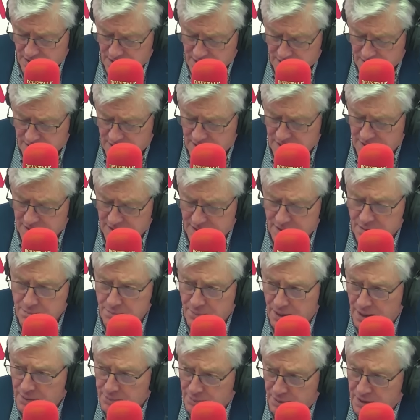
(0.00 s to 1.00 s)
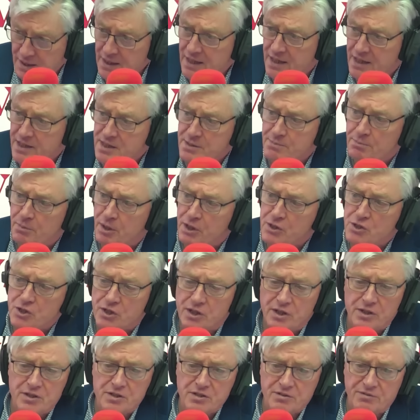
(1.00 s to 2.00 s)
uh, Kylian Mbappé, he is much
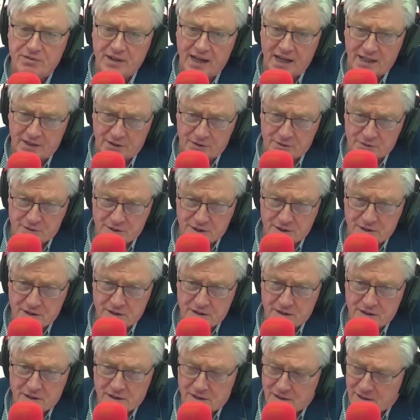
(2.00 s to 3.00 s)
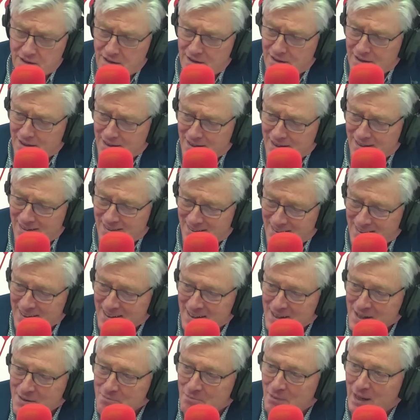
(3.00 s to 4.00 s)
undervalued.
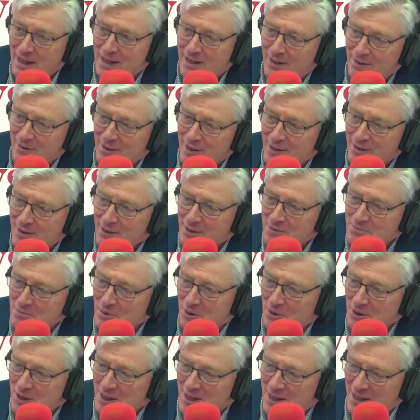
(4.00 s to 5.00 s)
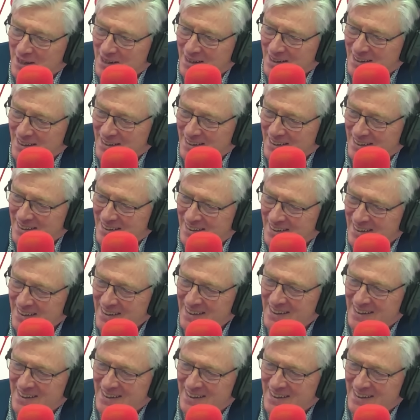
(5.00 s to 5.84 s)
Michael O'Leary, good morning. Morning,